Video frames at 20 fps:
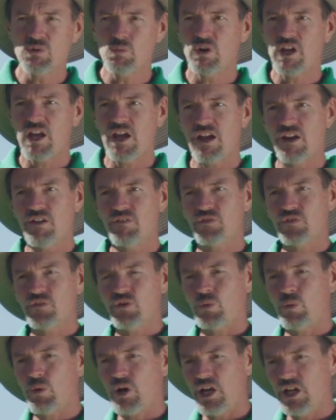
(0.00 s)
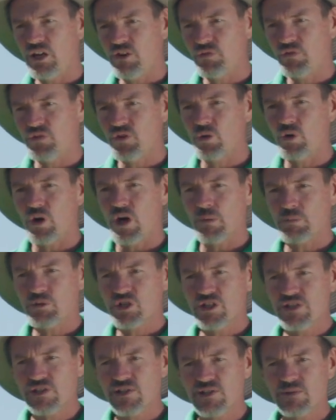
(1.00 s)
we have quite a few
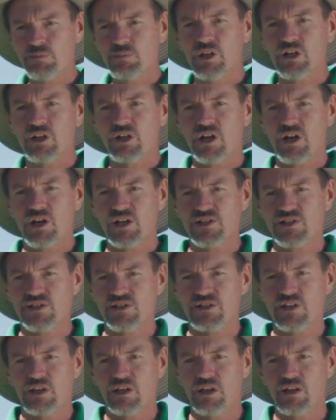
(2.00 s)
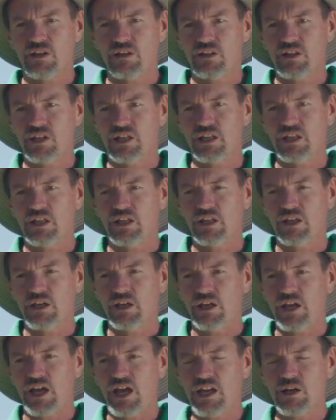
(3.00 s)
options because the
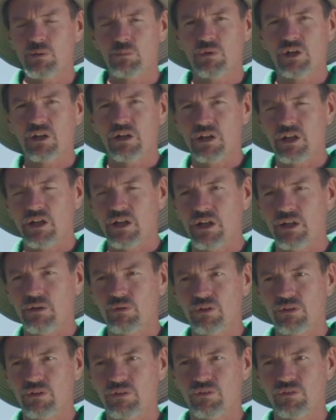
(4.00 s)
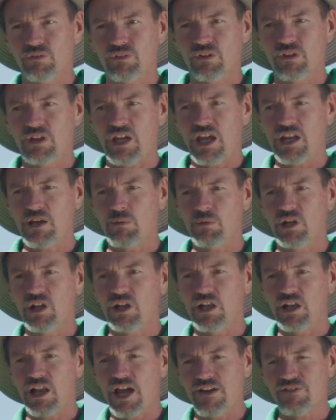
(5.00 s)

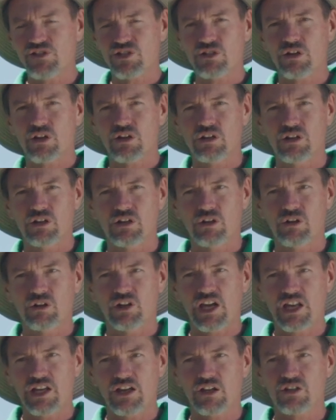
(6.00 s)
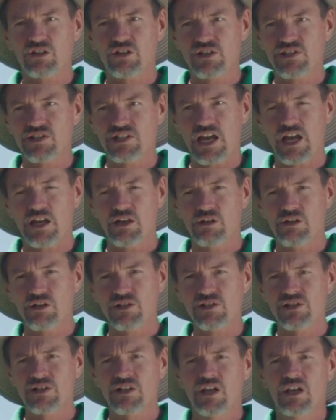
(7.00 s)
animal livestock organic
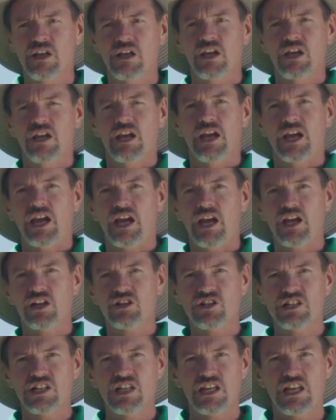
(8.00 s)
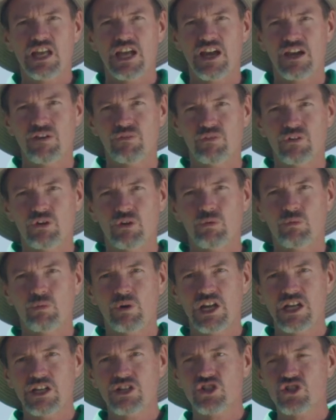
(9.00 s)
standards actually have a
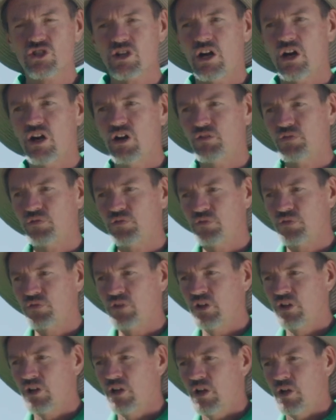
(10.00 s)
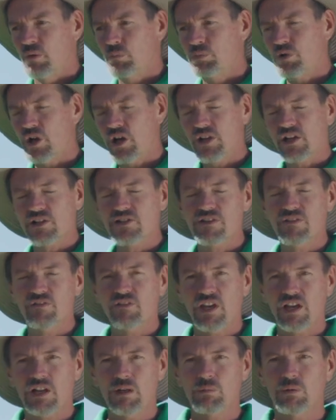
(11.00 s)
range of products
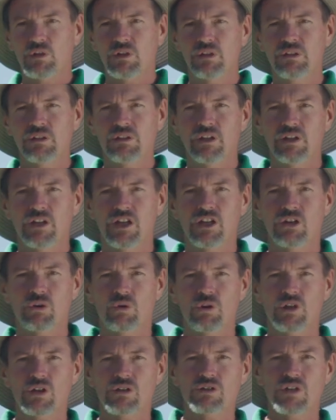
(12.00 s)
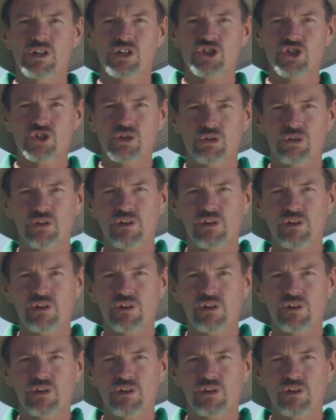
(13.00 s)
available in order to ensure